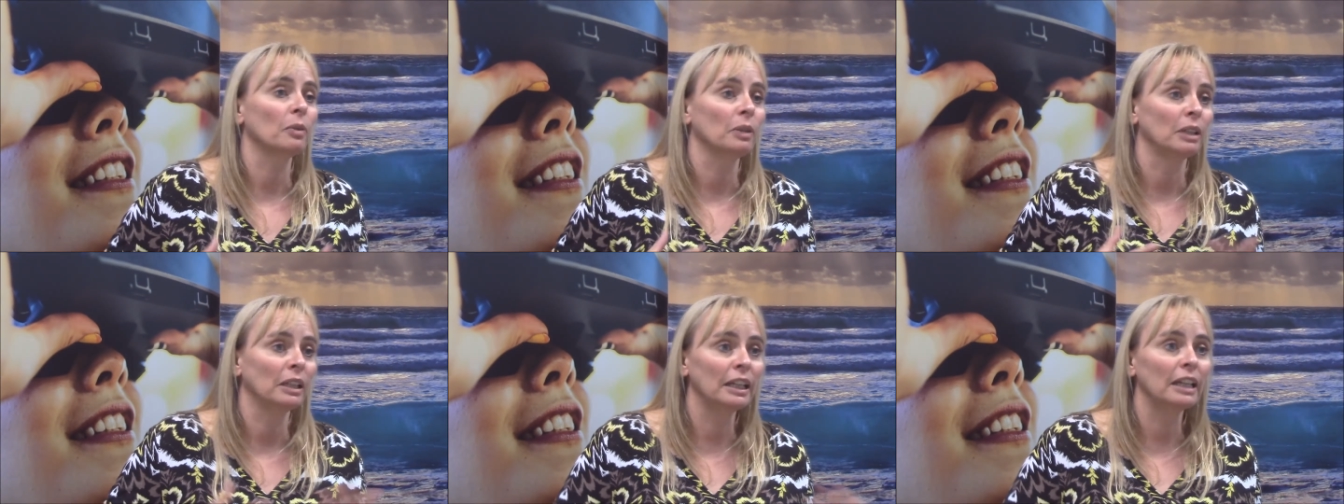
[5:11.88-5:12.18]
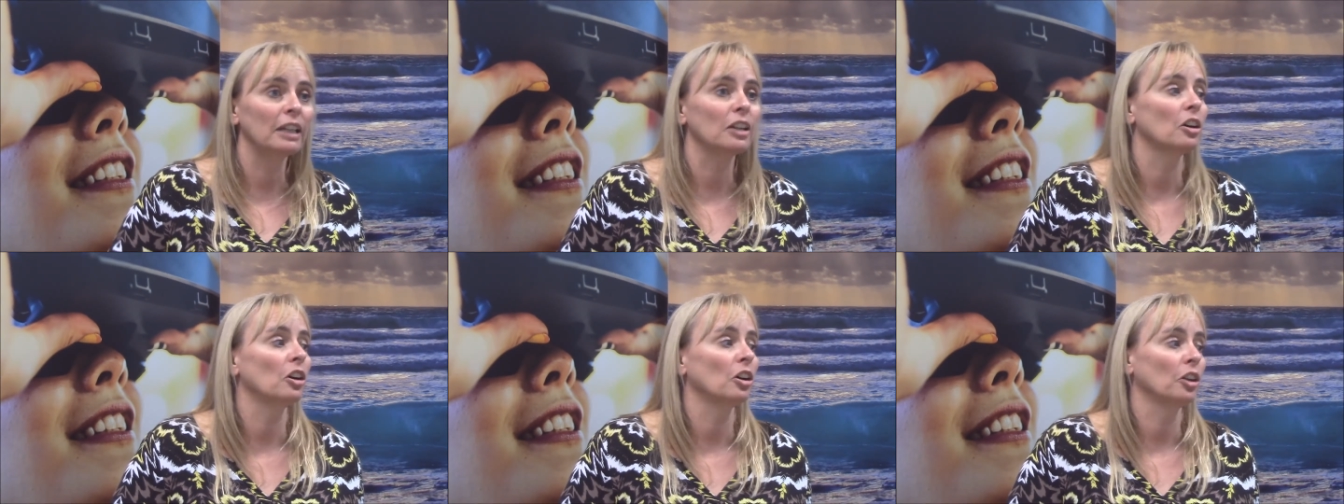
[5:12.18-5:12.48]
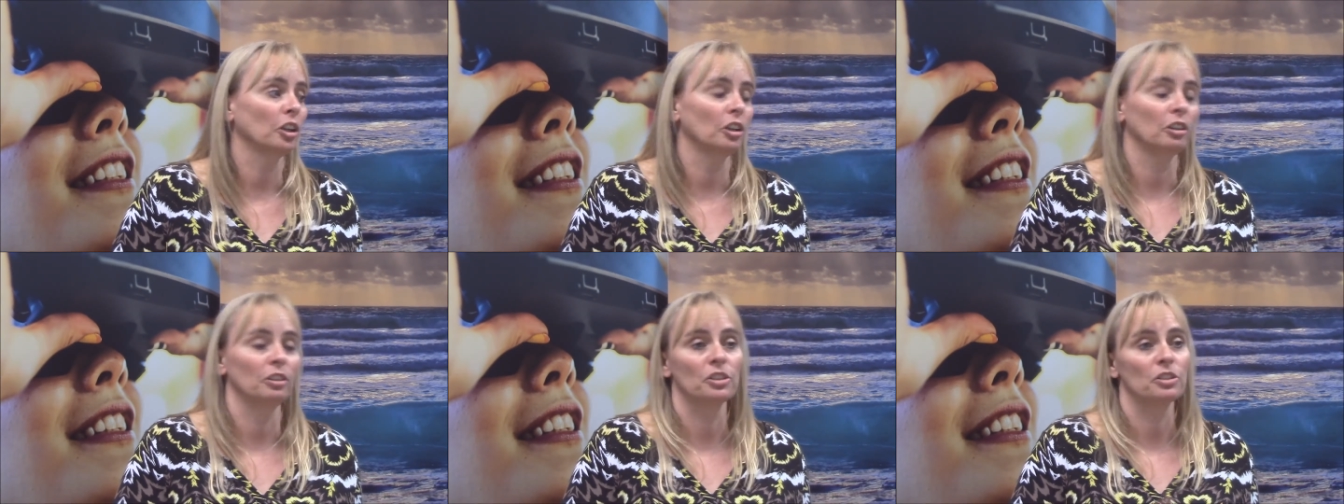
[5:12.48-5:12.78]
and get an
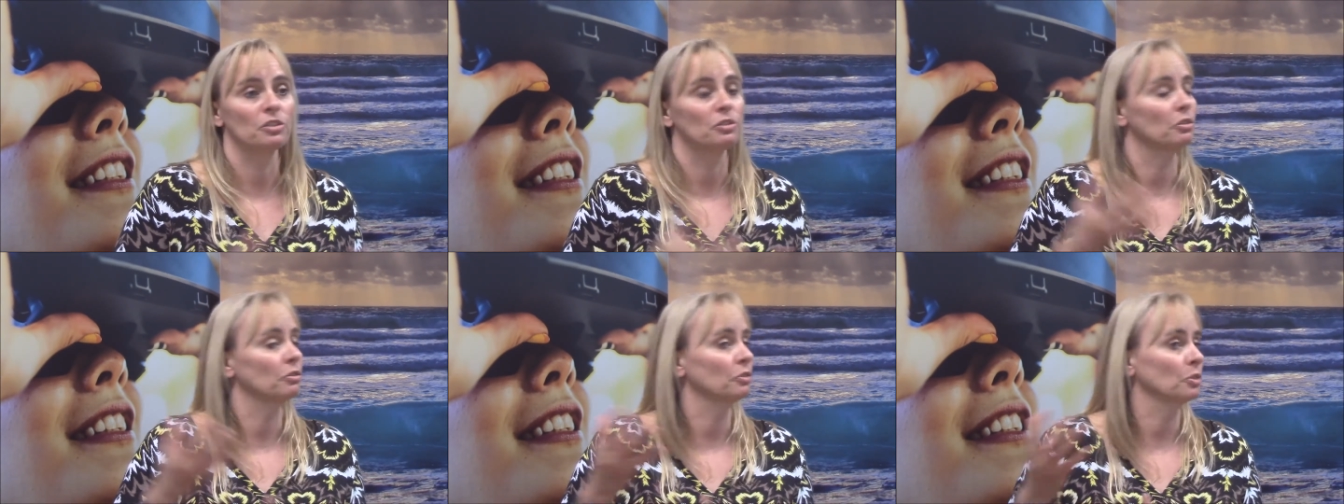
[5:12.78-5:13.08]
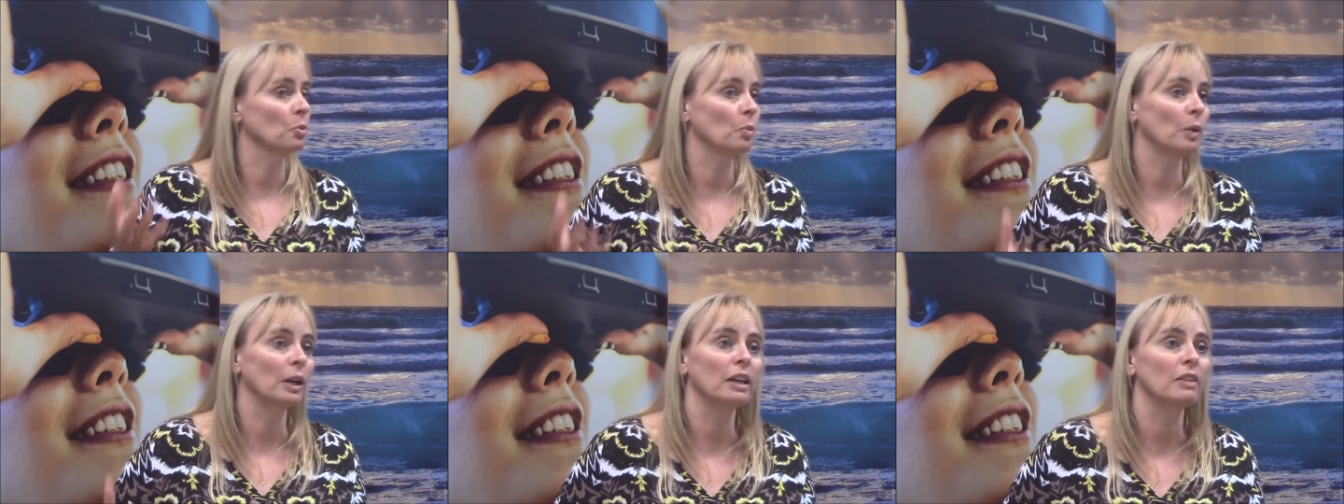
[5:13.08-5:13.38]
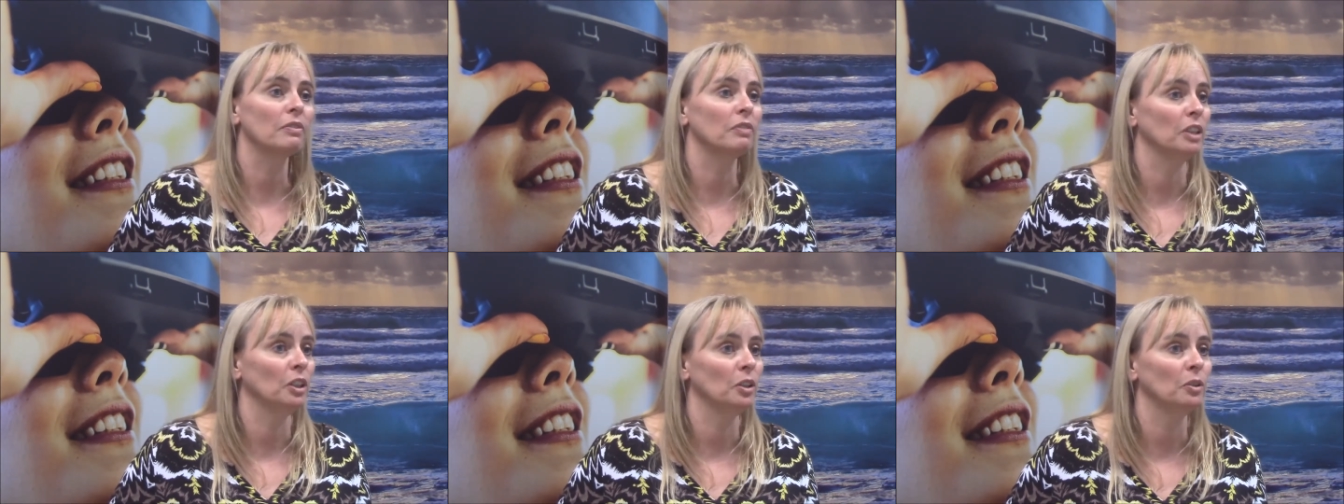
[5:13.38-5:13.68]
Oculus Rift or
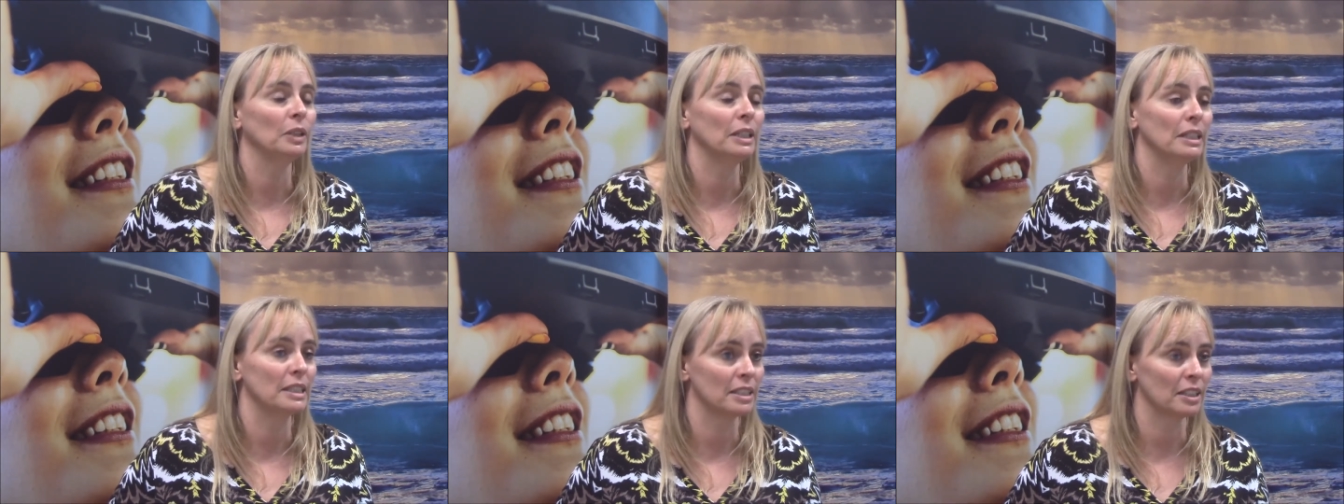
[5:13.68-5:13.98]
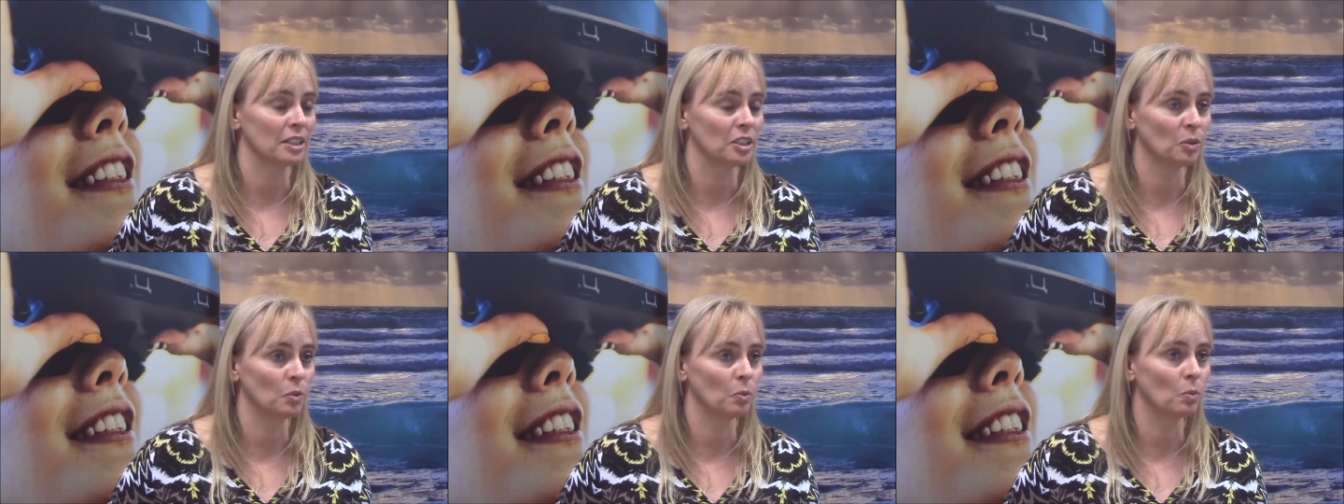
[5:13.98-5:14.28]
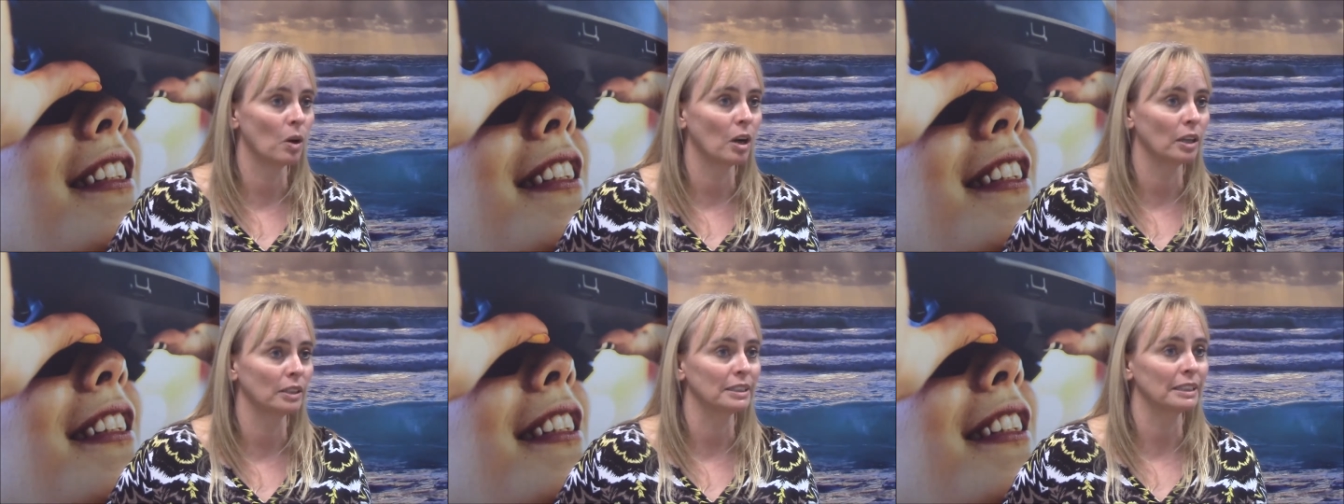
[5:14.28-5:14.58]
whatever you is that you
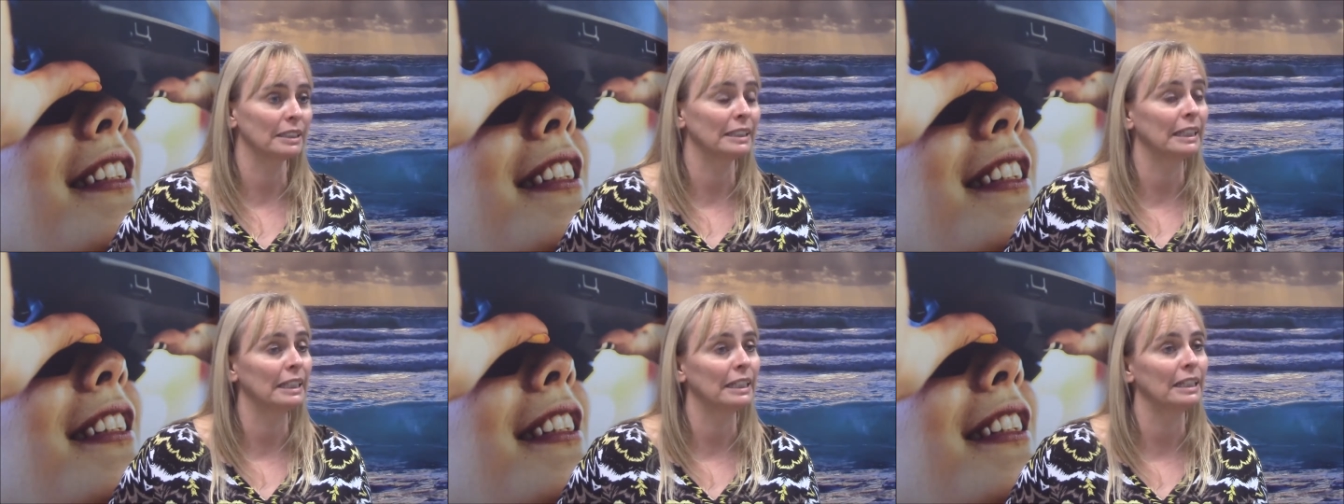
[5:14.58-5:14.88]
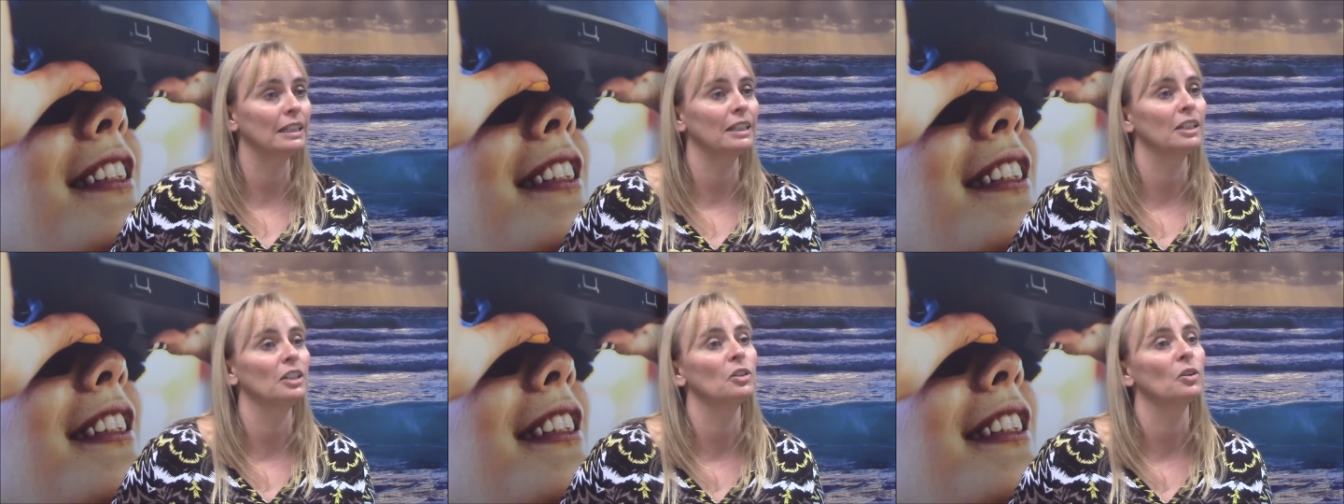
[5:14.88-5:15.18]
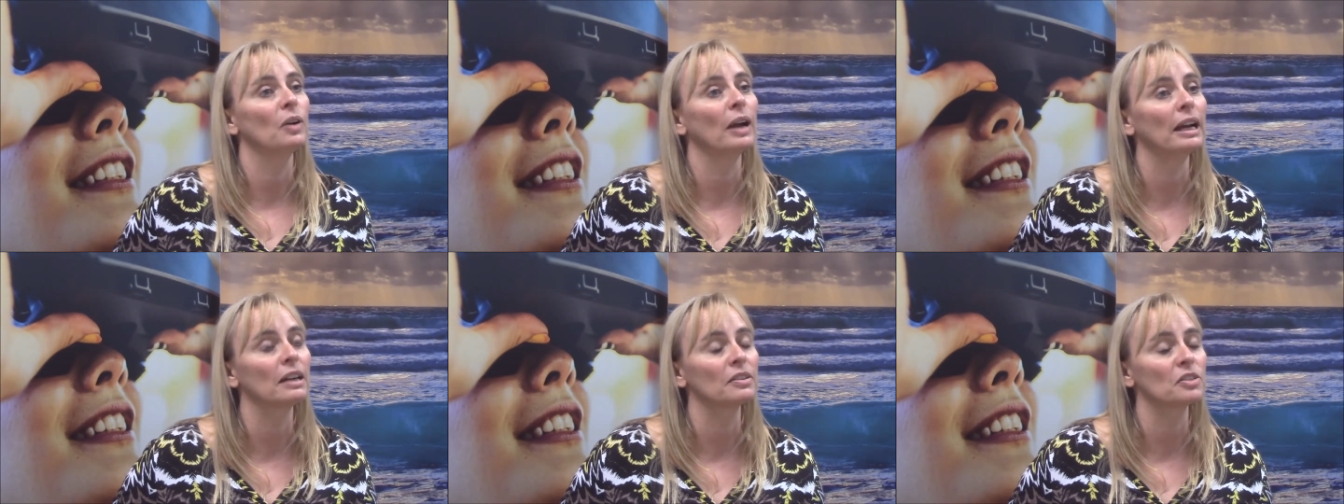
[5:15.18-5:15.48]
want and get it in
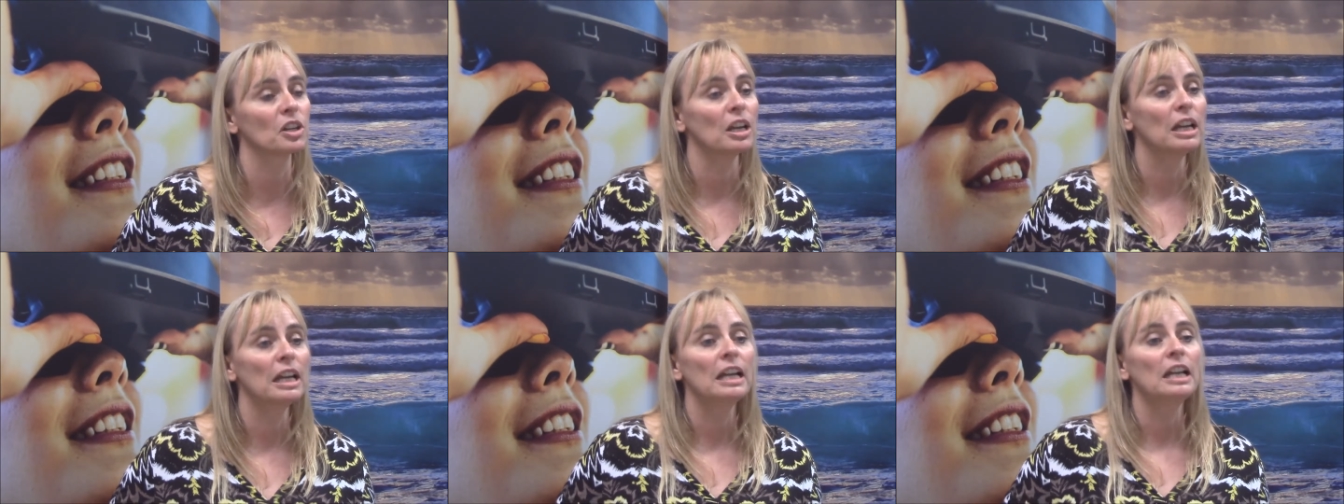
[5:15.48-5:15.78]
your house.